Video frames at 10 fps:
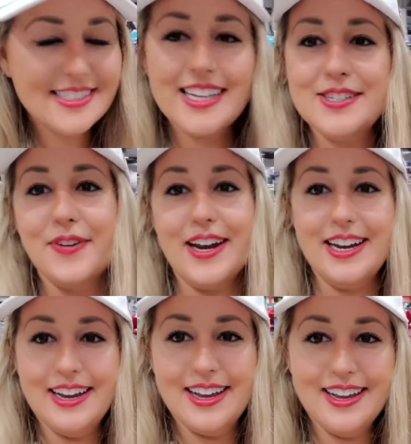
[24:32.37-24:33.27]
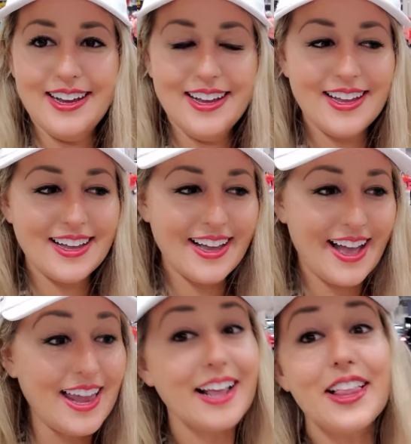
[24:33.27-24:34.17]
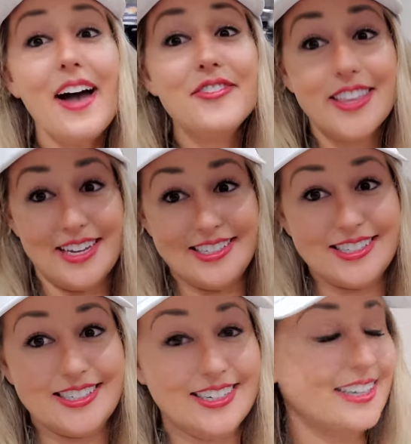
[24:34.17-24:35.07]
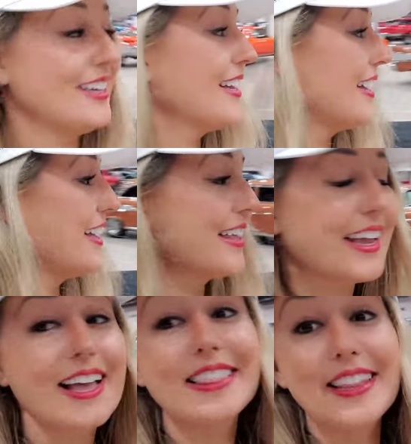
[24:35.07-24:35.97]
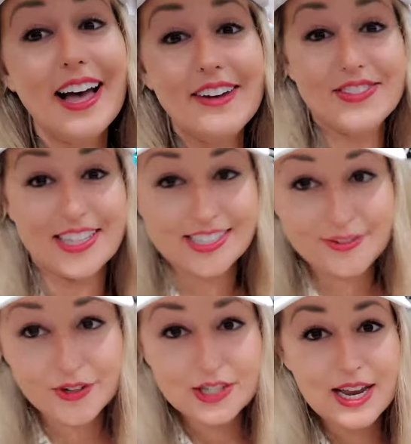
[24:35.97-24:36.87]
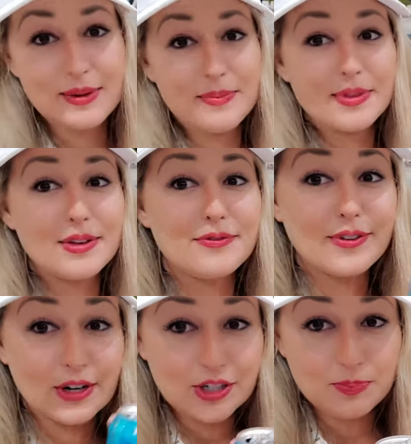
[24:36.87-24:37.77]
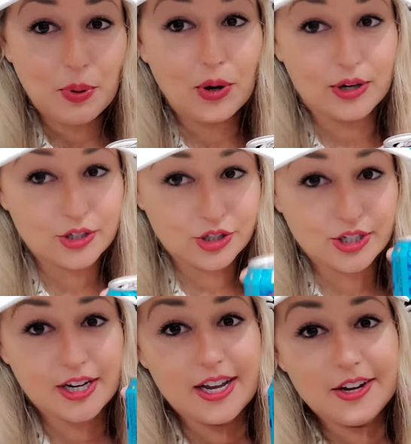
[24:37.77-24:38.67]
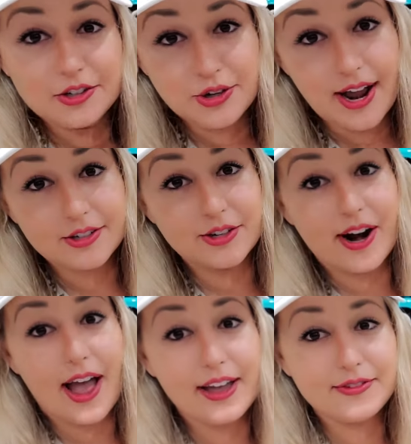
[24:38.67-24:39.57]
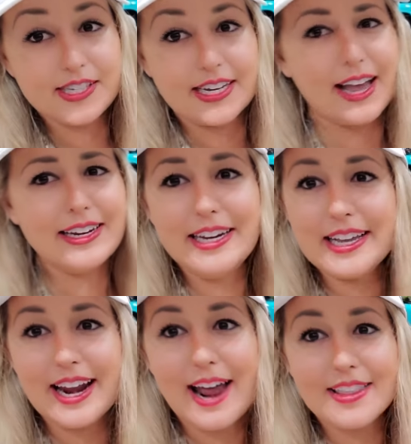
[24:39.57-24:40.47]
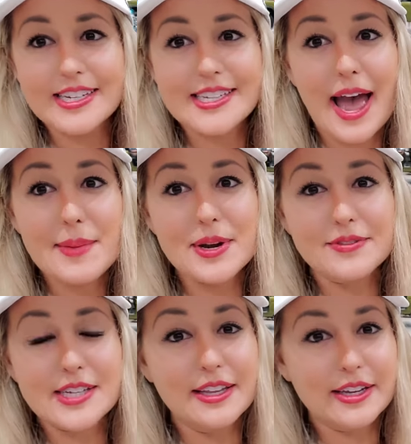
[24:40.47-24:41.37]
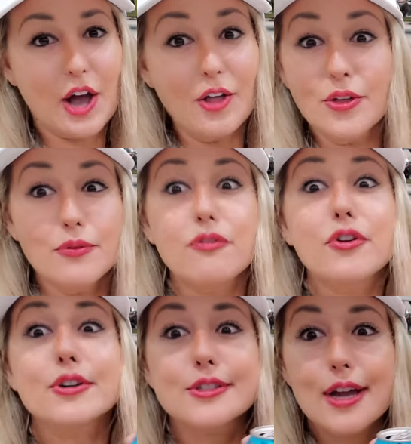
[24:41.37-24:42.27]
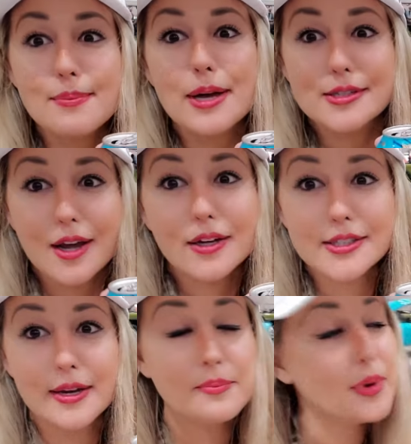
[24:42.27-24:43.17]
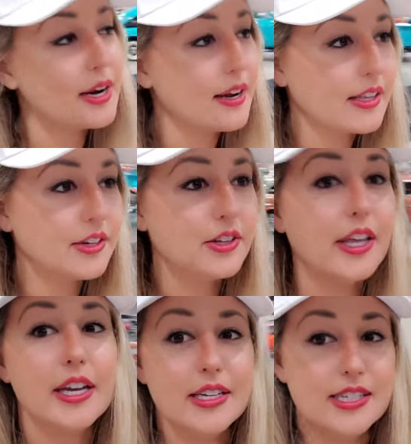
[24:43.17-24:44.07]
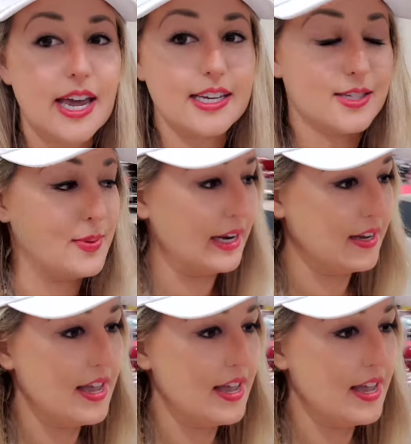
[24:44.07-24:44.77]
That's funny. And I love this. Like, I love this. The first Porsche tractor I've seen. I need to get out of this habit of telling y'all the first time I saw something, but clearly it excites me.